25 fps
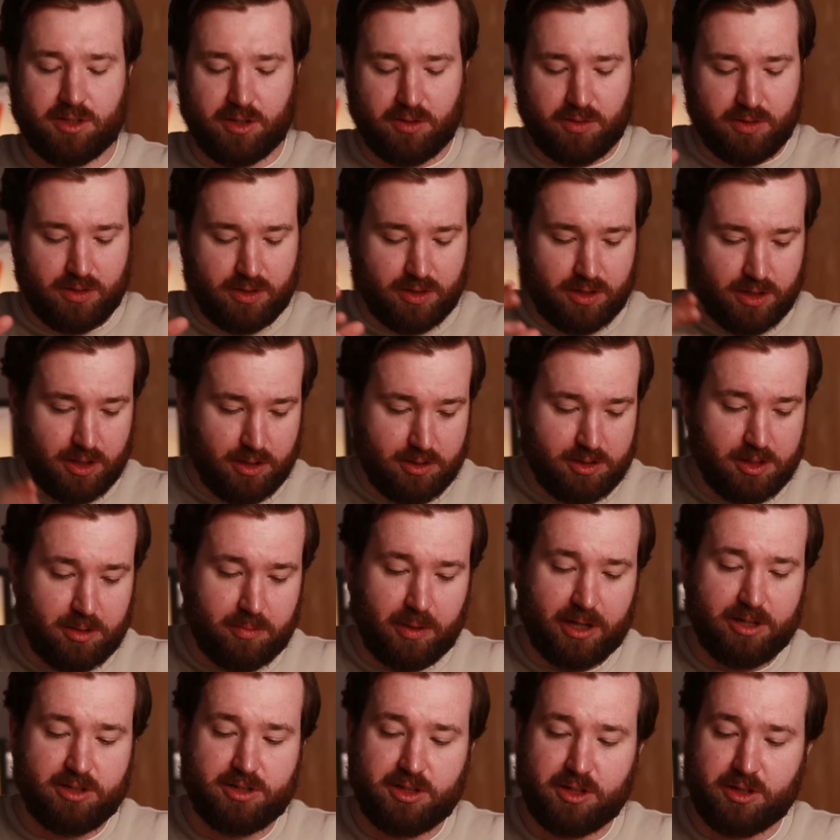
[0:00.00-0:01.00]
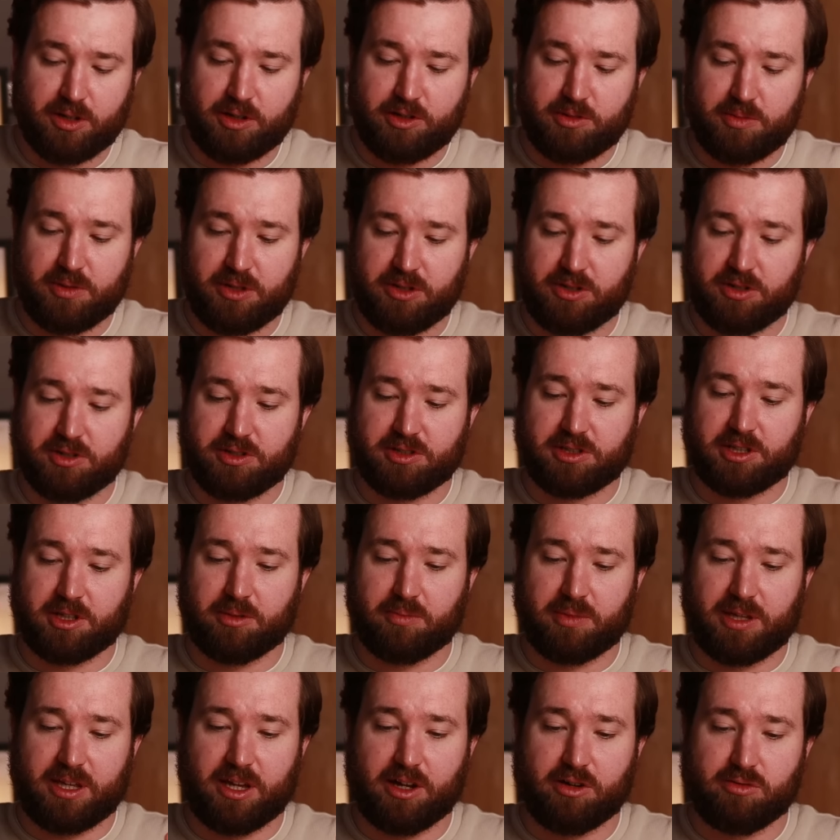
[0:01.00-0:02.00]
So using pension contributions
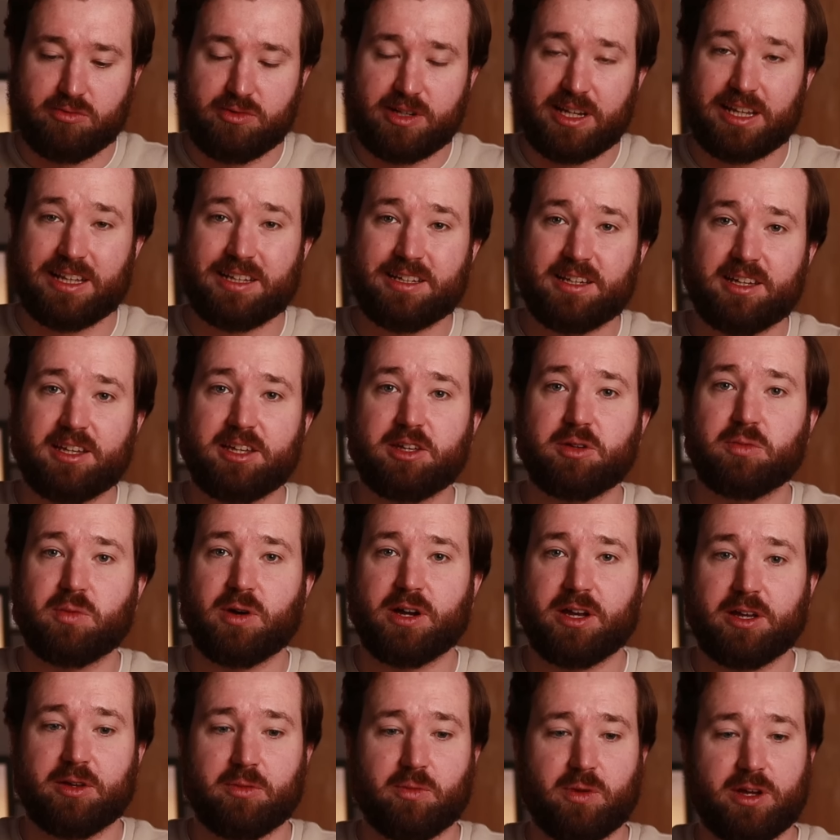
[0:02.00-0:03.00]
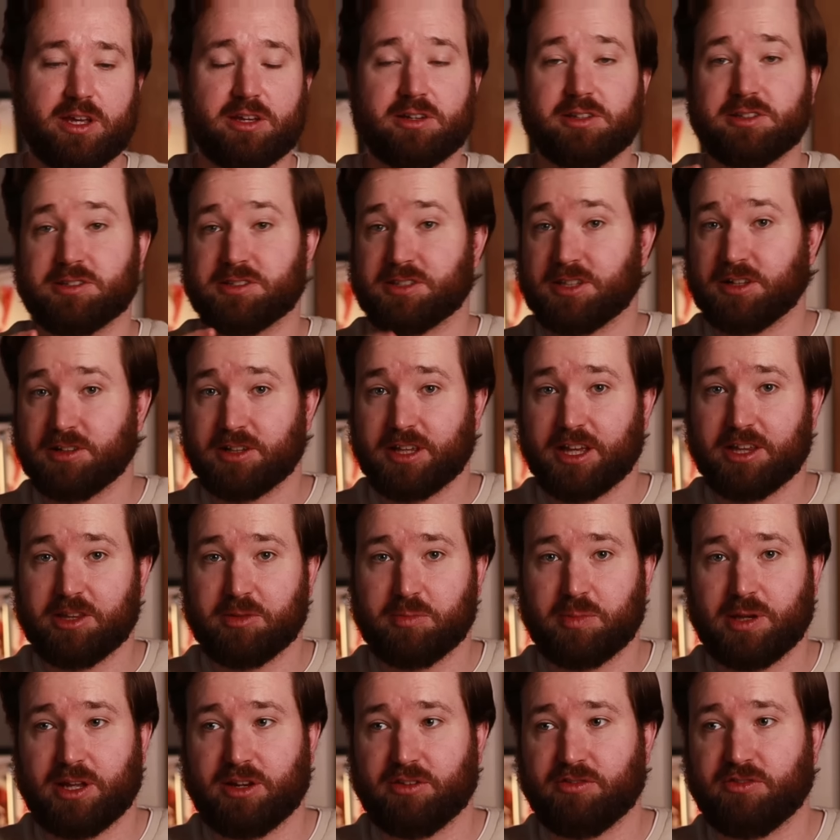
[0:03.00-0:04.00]
can be a really key way where you can still get
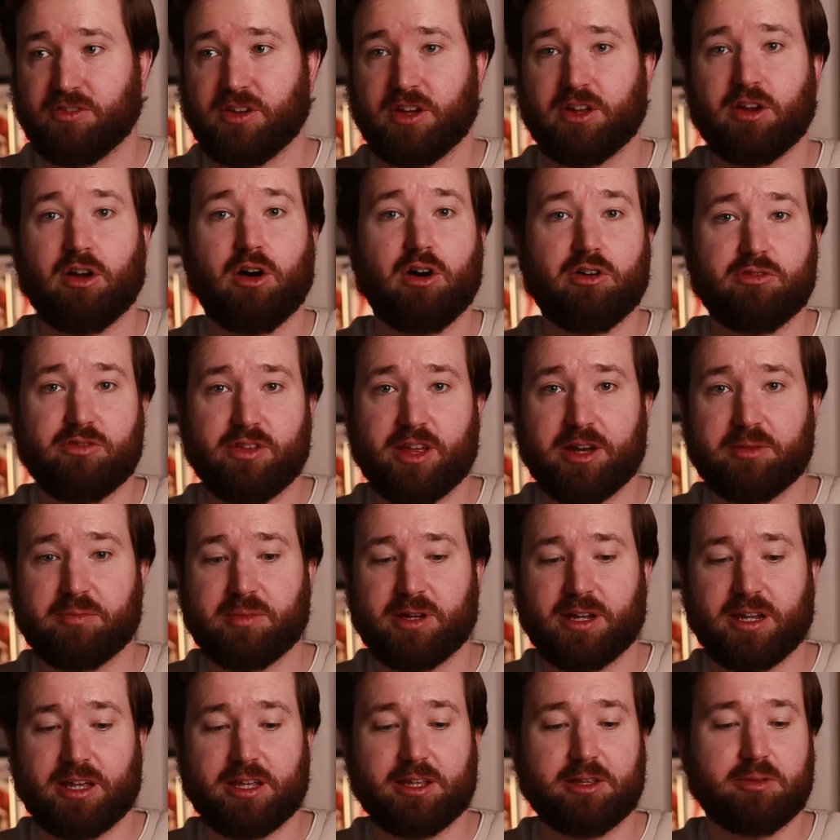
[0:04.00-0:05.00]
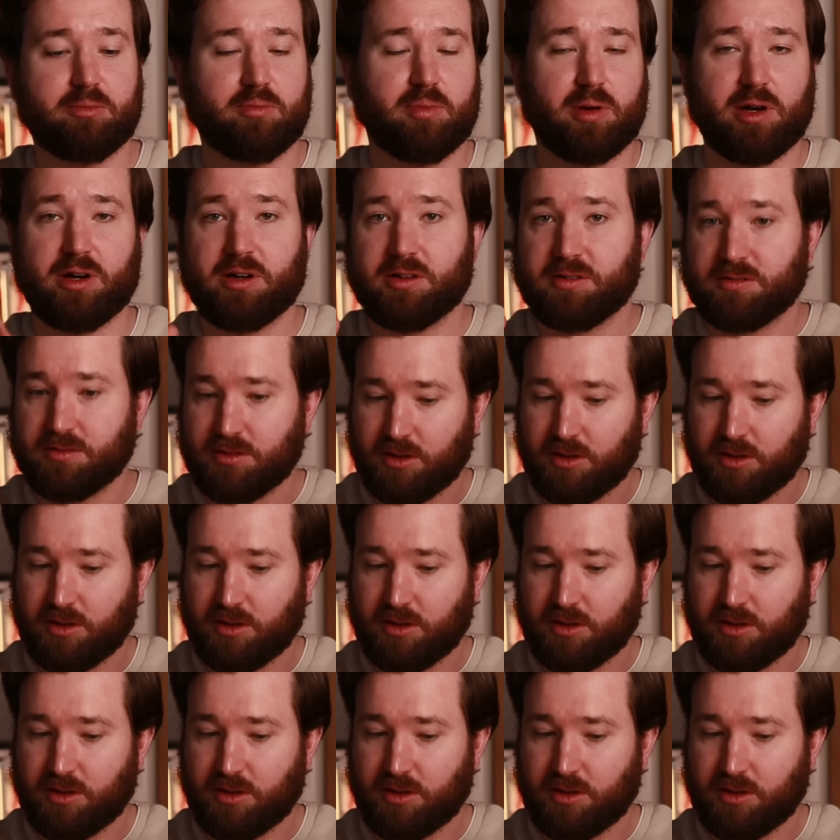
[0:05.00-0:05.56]
the benefit of that money, but